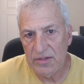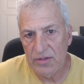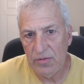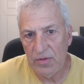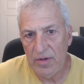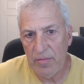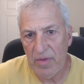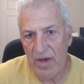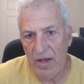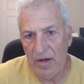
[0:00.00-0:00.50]

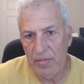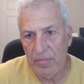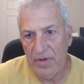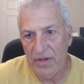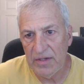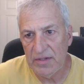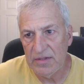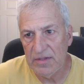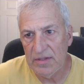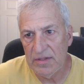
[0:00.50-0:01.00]
three minor
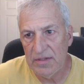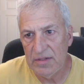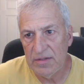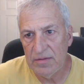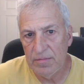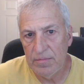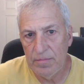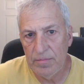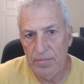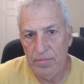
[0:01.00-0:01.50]

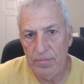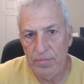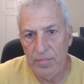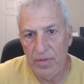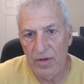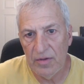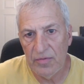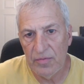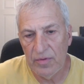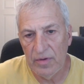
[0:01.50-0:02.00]
pieces,
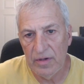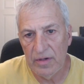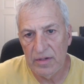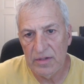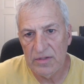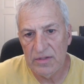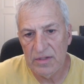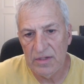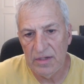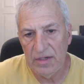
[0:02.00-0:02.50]
both
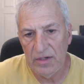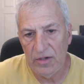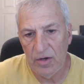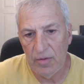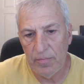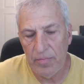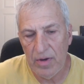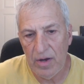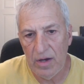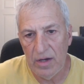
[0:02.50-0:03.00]
rooks, and then their
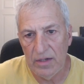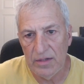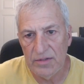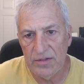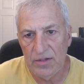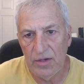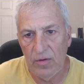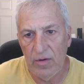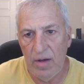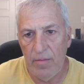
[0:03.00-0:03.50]
pawns.
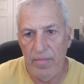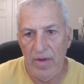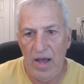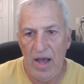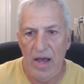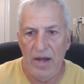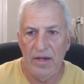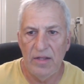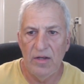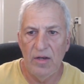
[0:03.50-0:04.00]
So I'm
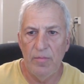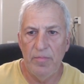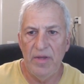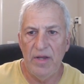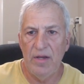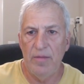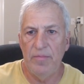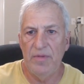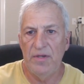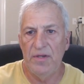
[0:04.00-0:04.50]
behind a little
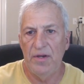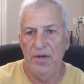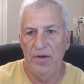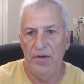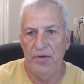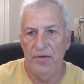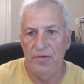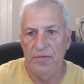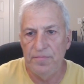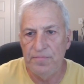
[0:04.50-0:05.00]
bit in
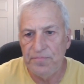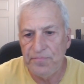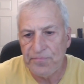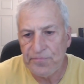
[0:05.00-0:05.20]
material.